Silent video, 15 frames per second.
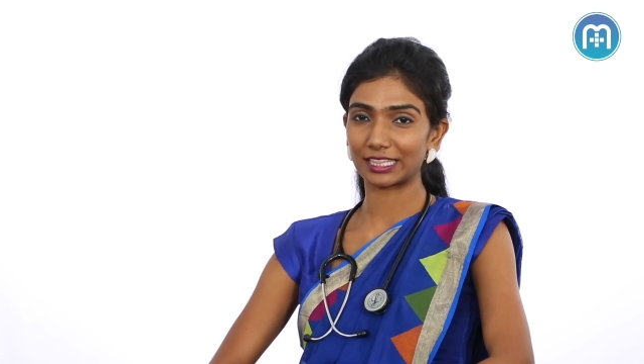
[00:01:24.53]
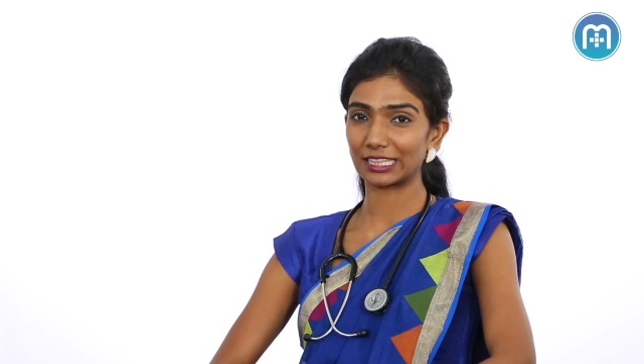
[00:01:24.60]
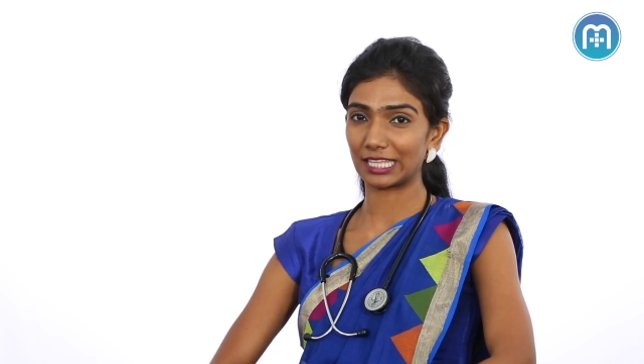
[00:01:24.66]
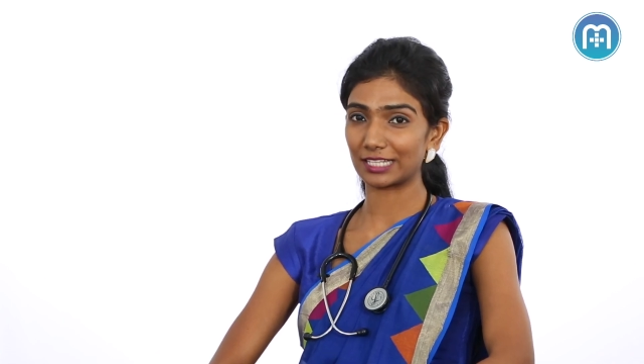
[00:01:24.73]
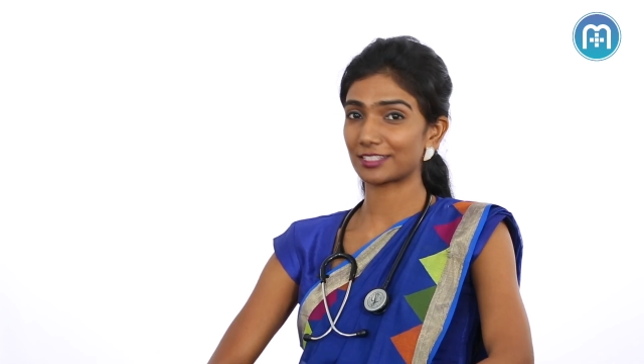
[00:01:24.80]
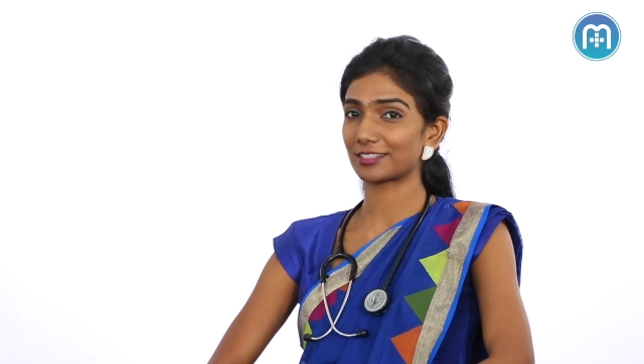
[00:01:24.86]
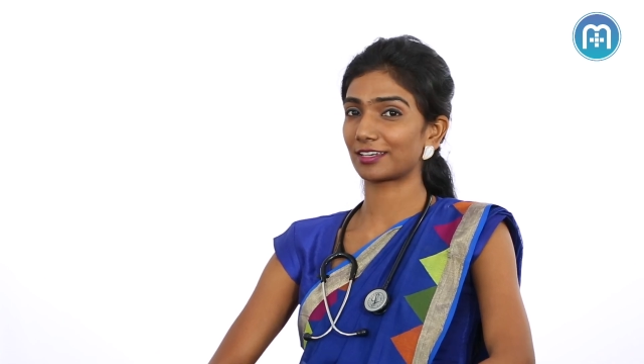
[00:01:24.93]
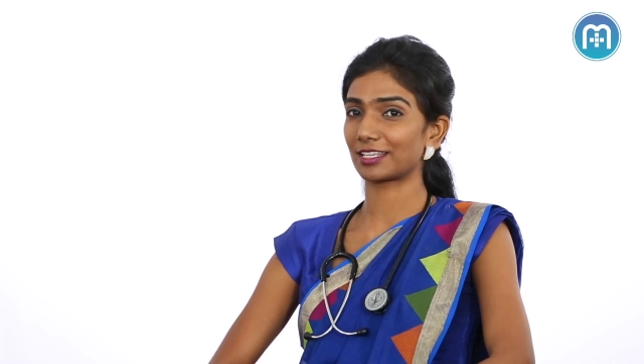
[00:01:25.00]
and
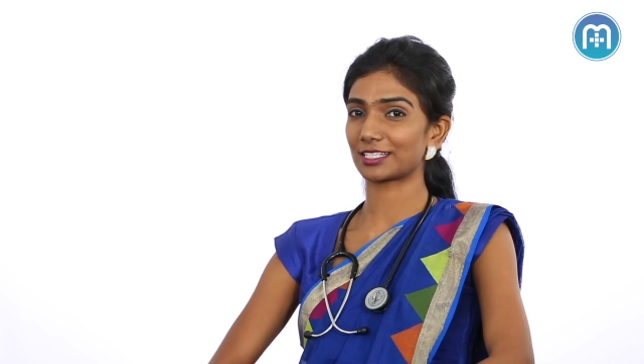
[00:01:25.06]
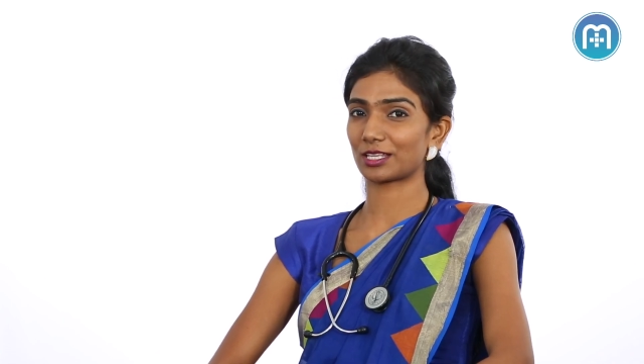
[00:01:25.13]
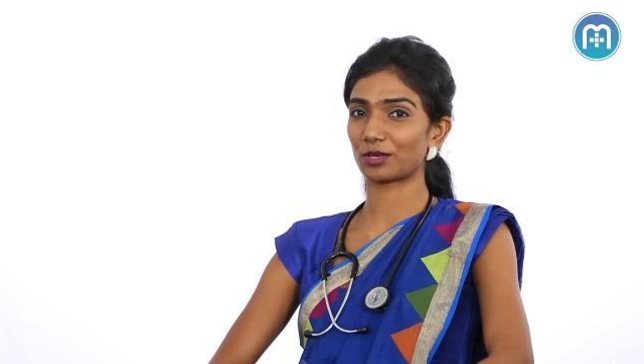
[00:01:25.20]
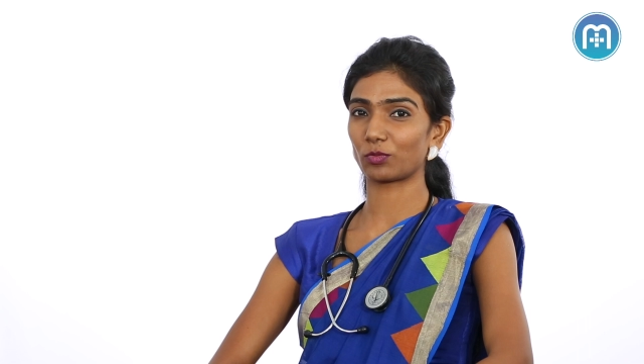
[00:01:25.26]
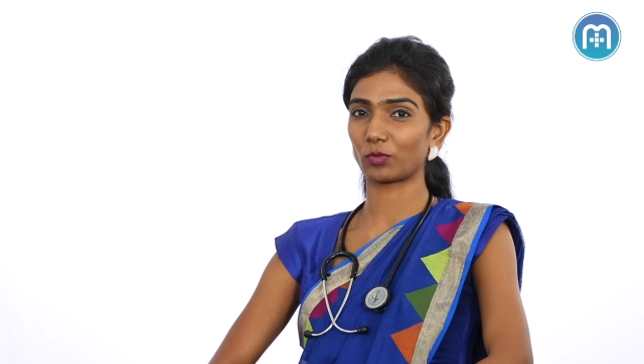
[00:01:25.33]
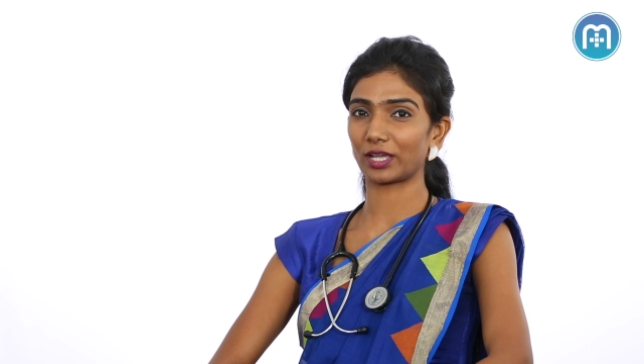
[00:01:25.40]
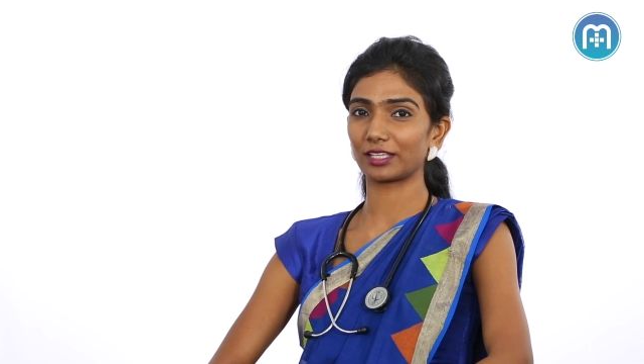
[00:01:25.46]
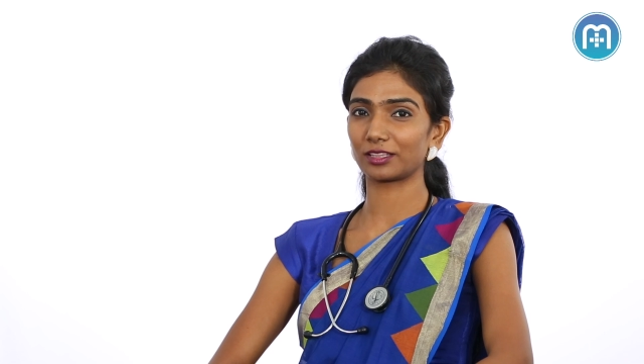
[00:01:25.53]
that's the
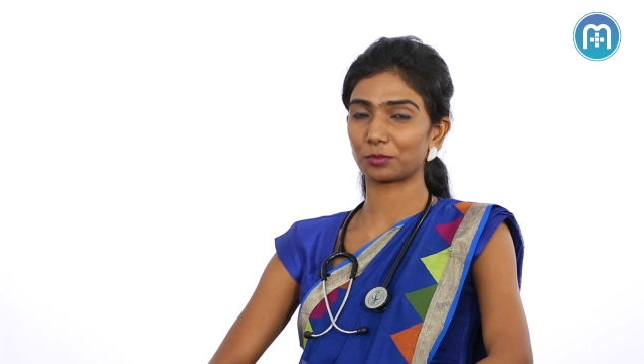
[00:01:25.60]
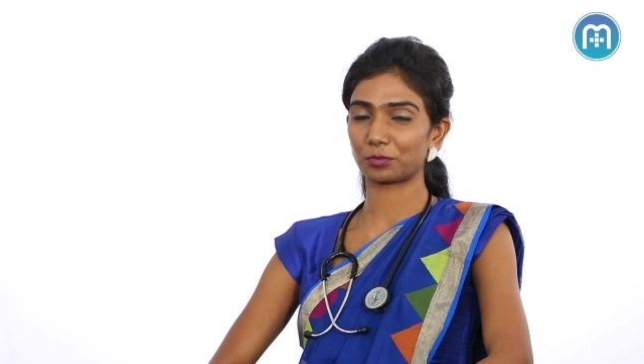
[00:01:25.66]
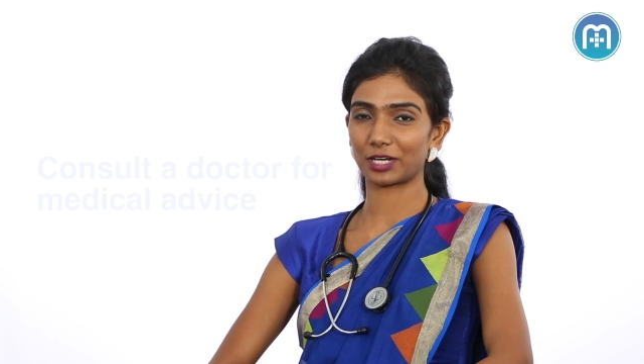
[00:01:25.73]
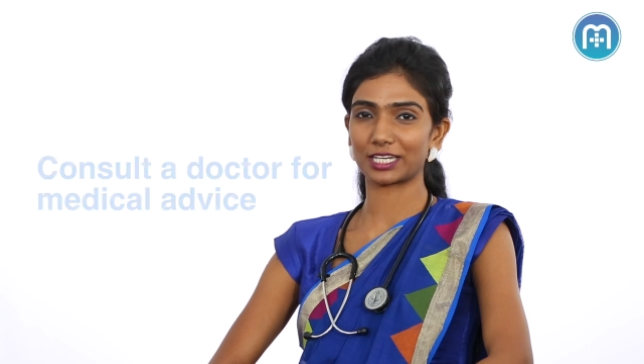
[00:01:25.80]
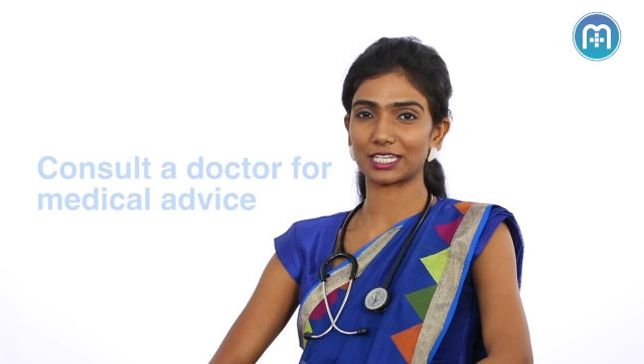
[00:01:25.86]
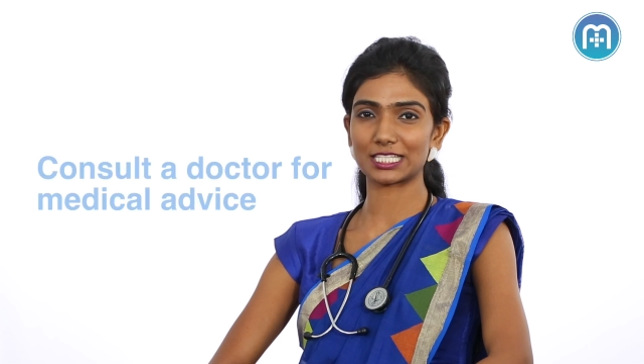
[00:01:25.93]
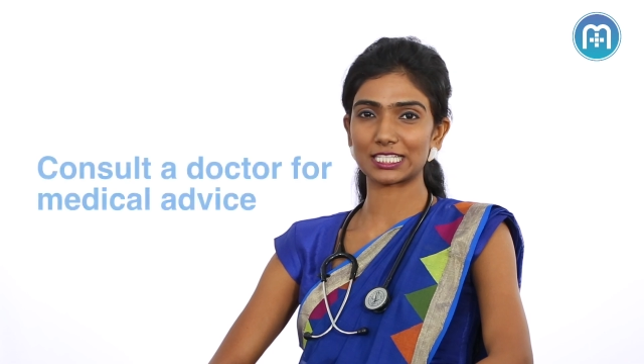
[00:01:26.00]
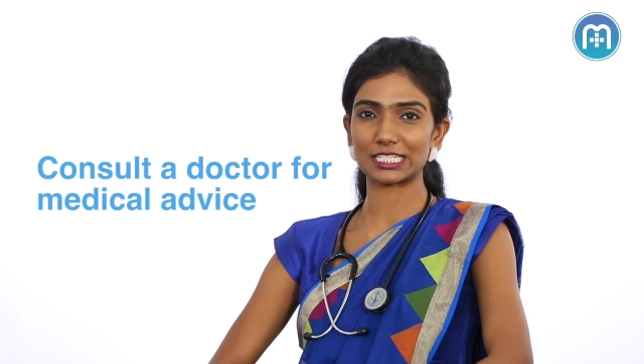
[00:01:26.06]
reason why the
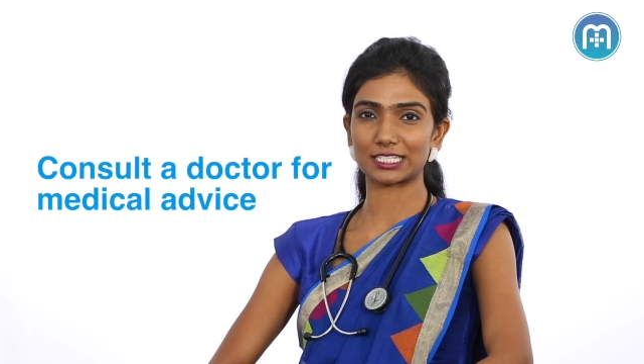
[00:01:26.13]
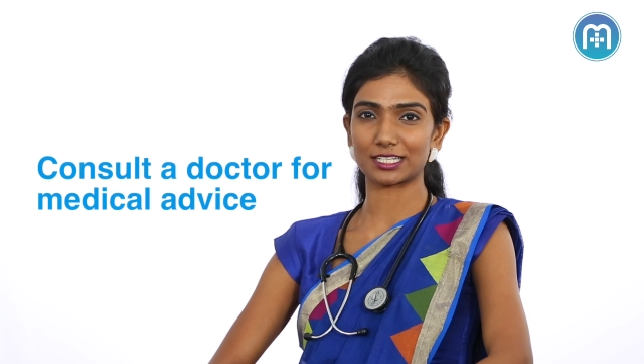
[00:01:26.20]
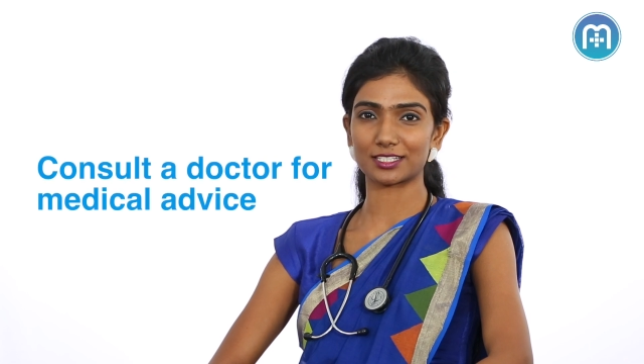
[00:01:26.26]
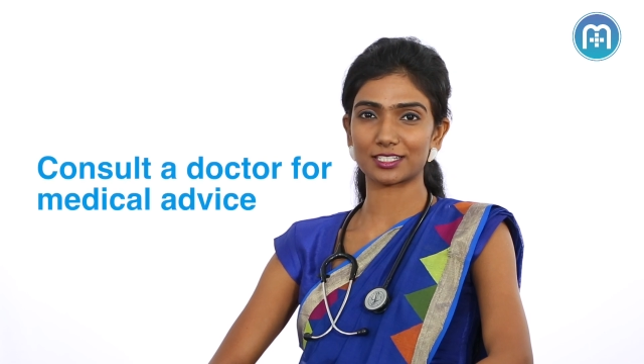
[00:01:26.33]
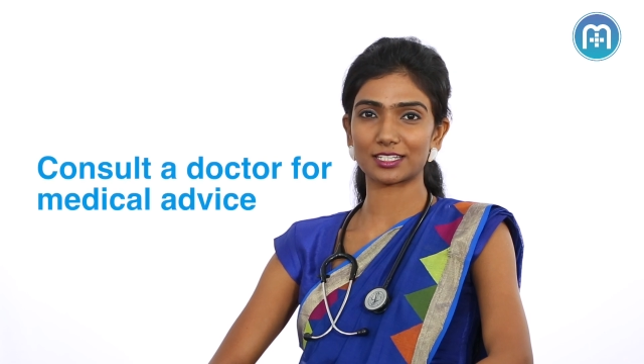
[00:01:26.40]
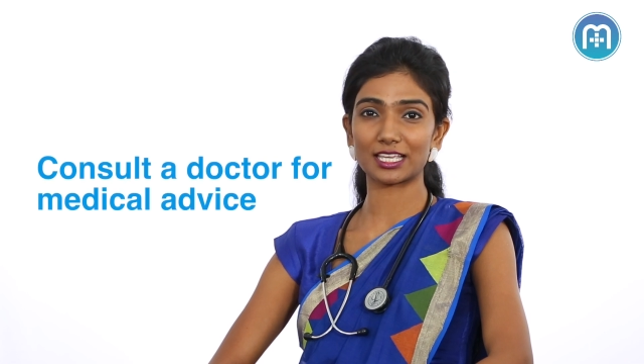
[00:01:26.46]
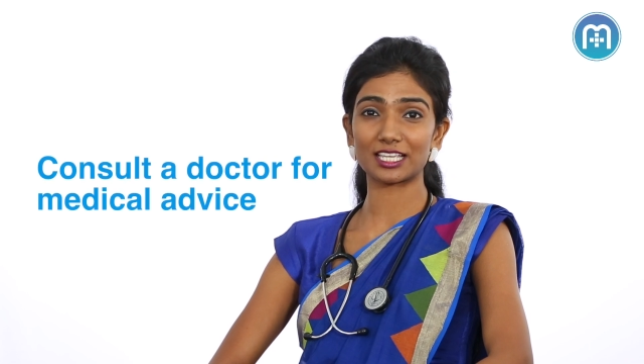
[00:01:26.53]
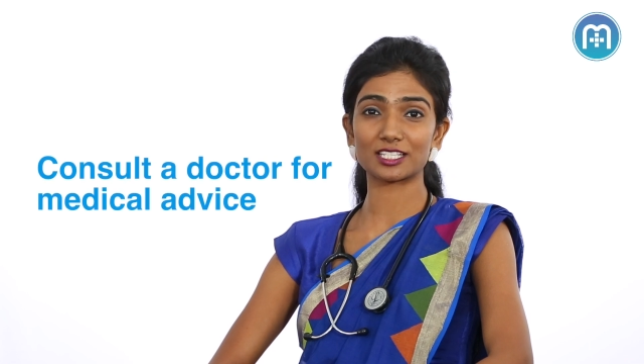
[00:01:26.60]
pregnancy test